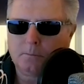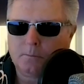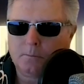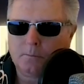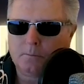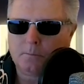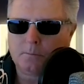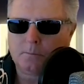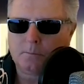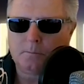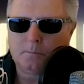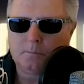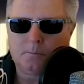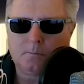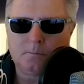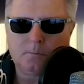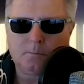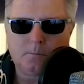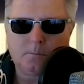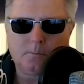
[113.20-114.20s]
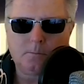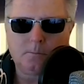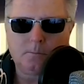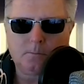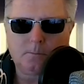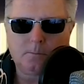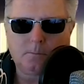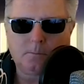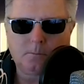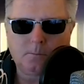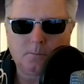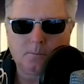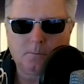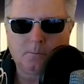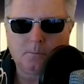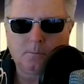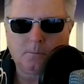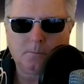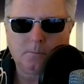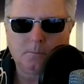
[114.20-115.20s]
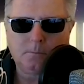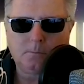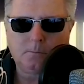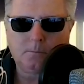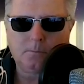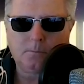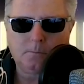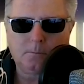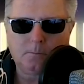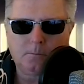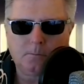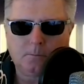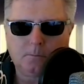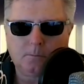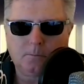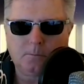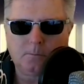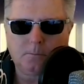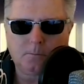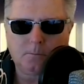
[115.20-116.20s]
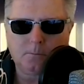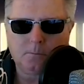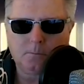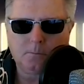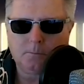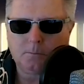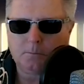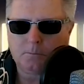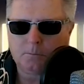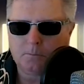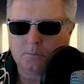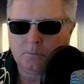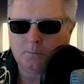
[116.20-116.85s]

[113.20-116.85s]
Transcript: [no speech]